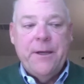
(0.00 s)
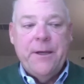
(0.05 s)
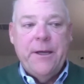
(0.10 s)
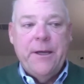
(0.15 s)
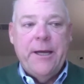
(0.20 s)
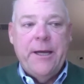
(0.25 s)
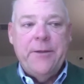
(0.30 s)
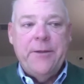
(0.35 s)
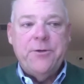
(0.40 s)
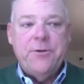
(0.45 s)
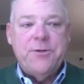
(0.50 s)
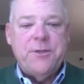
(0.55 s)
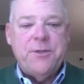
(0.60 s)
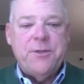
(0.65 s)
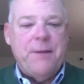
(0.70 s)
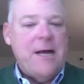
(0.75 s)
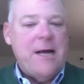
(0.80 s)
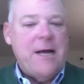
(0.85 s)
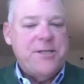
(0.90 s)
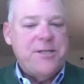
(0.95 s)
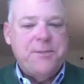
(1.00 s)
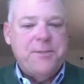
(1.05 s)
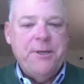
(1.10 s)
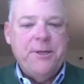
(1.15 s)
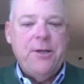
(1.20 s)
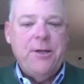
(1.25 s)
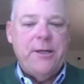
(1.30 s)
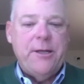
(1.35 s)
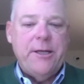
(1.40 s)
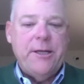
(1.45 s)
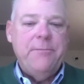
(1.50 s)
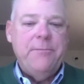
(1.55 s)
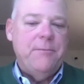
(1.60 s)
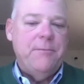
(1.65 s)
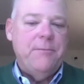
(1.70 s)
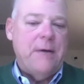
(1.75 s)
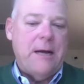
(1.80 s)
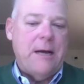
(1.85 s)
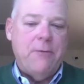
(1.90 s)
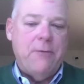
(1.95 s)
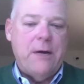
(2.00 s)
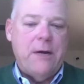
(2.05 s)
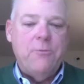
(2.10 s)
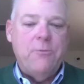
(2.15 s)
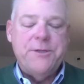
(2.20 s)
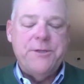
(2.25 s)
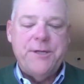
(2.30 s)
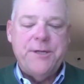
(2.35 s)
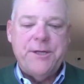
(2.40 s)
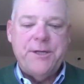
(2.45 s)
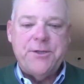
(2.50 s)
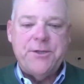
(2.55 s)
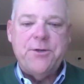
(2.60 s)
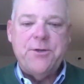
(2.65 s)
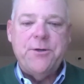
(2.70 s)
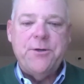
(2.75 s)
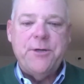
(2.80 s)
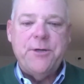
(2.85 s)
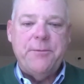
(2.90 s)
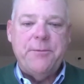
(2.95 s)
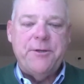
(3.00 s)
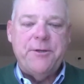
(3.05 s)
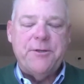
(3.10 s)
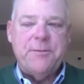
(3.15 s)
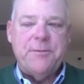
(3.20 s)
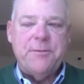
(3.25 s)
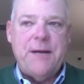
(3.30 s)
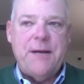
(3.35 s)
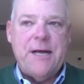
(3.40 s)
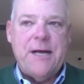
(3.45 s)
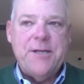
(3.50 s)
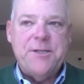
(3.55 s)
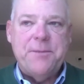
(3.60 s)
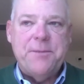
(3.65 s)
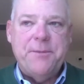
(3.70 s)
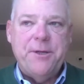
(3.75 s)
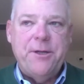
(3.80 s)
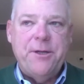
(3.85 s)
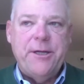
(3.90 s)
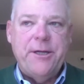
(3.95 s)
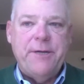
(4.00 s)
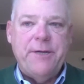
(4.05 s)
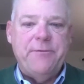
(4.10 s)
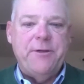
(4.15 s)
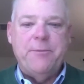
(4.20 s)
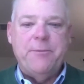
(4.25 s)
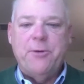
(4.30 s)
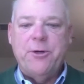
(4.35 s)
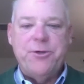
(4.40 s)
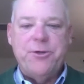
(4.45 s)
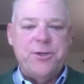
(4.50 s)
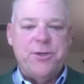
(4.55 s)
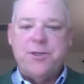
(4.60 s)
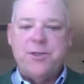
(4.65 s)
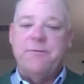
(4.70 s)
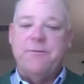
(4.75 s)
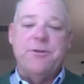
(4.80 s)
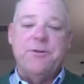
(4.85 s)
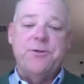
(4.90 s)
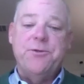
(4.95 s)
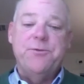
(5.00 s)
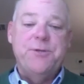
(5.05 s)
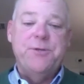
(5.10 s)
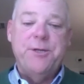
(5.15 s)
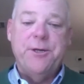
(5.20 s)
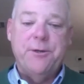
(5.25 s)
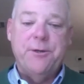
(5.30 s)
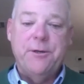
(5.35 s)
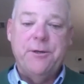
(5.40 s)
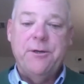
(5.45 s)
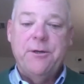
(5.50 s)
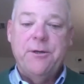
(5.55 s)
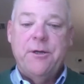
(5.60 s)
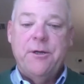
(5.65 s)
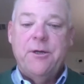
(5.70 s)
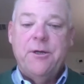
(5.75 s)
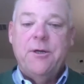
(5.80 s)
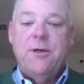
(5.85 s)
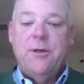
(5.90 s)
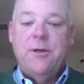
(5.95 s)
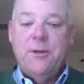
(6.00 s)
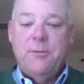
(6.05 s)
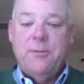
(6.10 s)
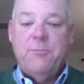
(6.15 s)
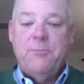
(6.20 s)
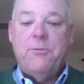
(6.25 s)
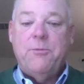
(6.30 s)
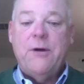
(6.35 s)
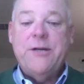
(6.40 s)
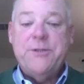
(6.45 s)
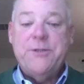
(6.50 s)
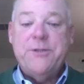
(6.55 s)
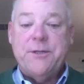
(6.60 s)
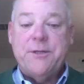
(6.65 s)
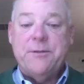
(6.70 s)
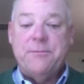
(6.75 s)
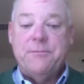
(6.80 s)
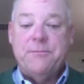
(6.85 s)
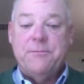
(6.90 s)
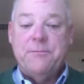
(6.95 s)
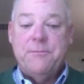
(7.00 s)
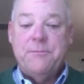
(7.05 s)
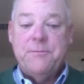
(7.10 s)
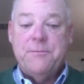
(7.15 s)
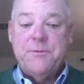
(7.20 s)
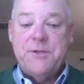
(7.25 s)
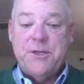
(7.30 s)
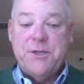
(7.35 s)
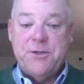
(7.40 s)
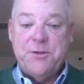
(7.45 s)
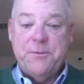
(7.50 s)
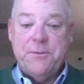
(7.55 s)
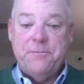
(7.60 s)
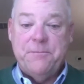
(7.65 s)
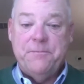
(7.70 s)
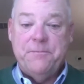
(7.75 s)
And there's the possibility, I wouldn't say it's a certainty, but there's a possibility of the emergence of a two-tiered pricing system.